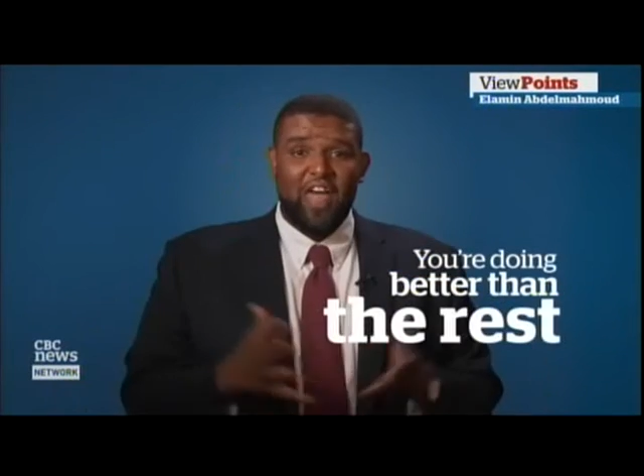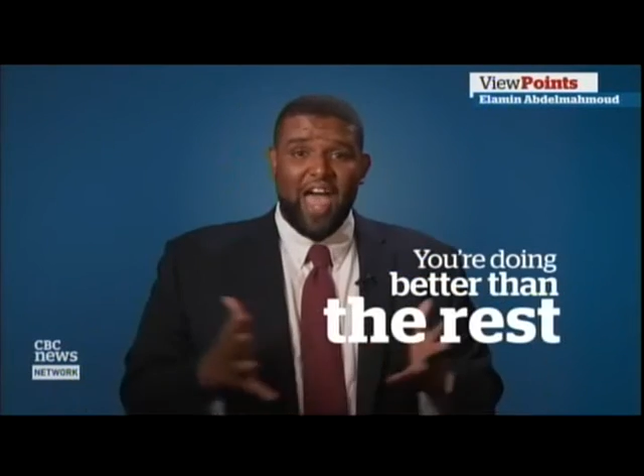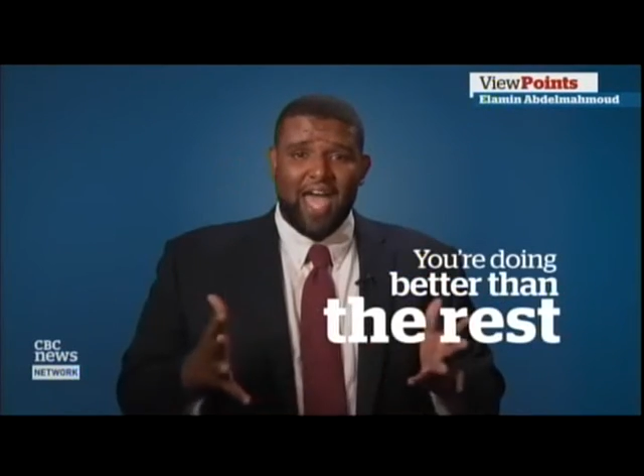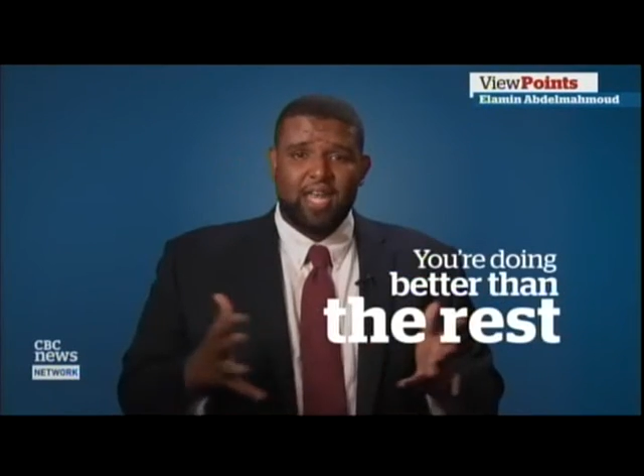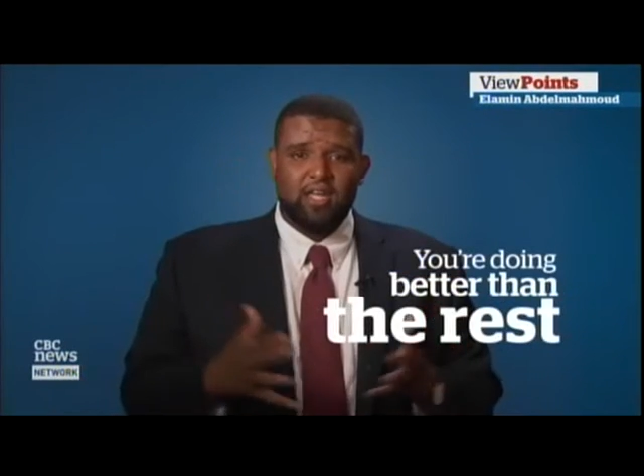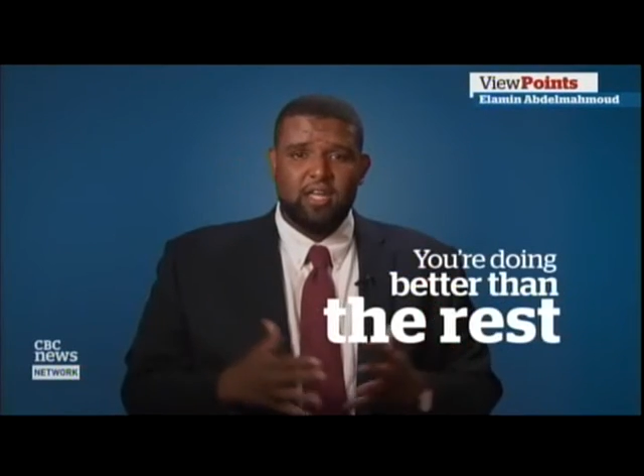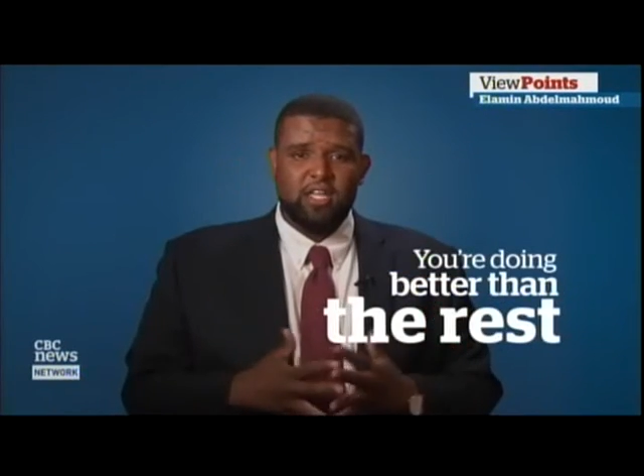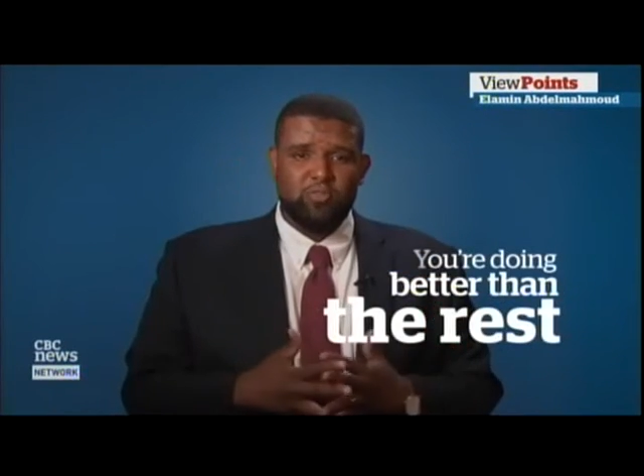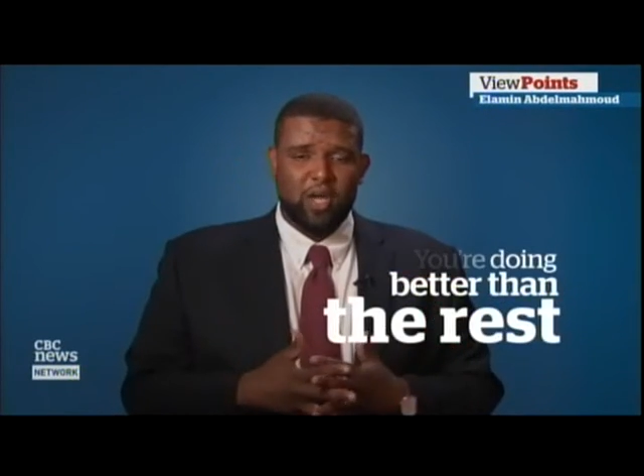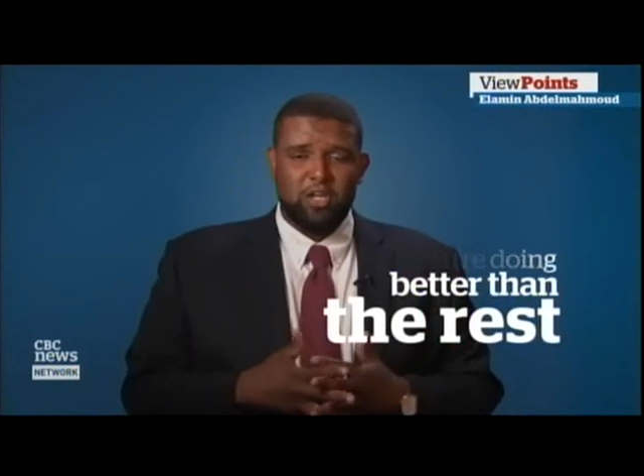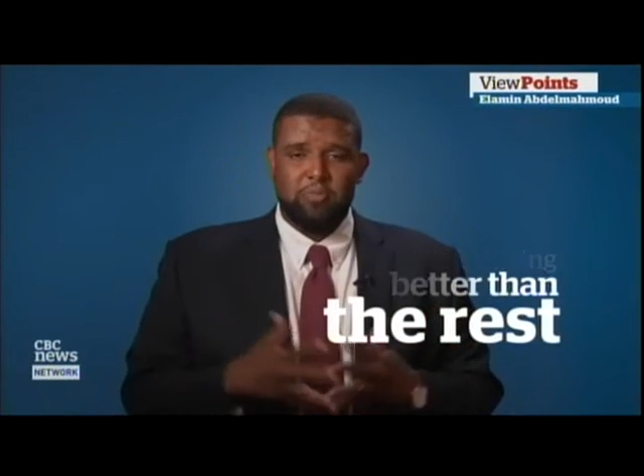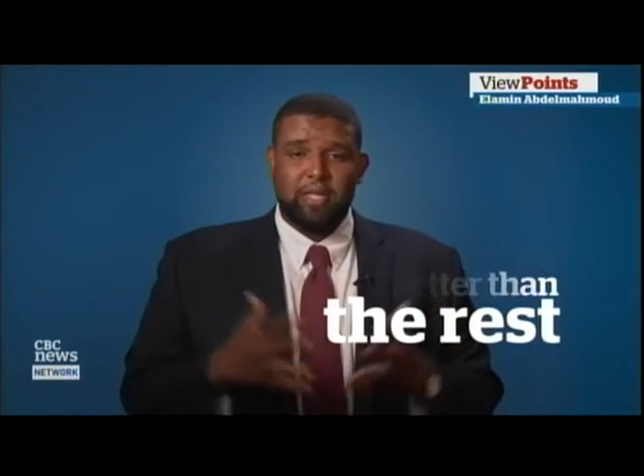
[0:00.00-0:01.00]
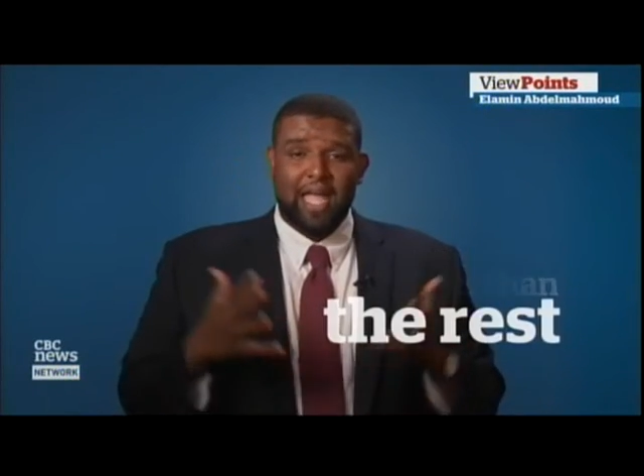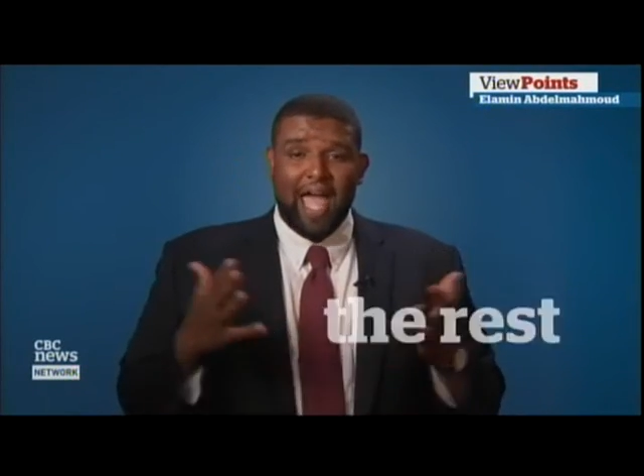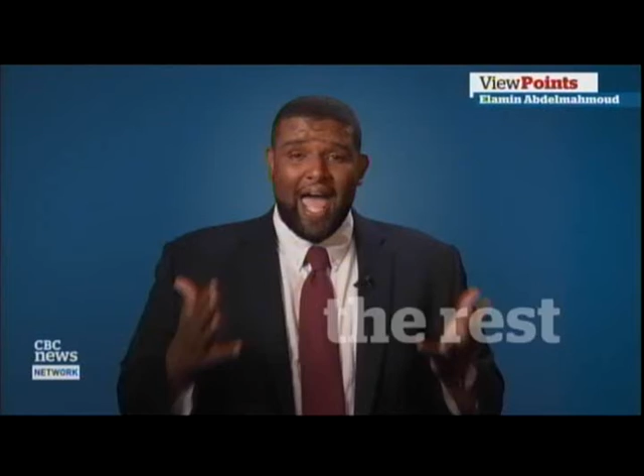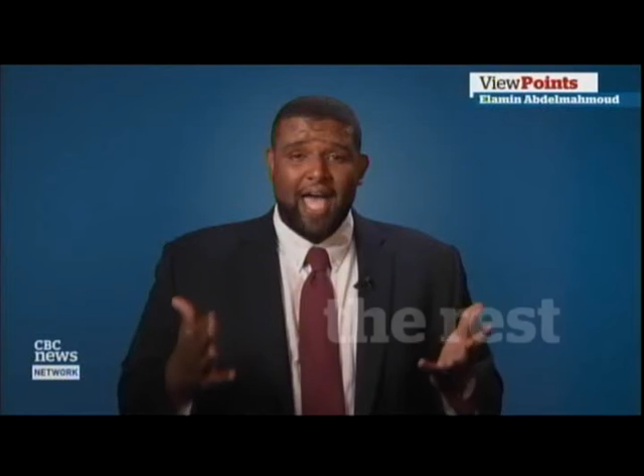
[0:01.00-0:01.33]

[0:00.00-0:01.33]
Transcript: That is why you're being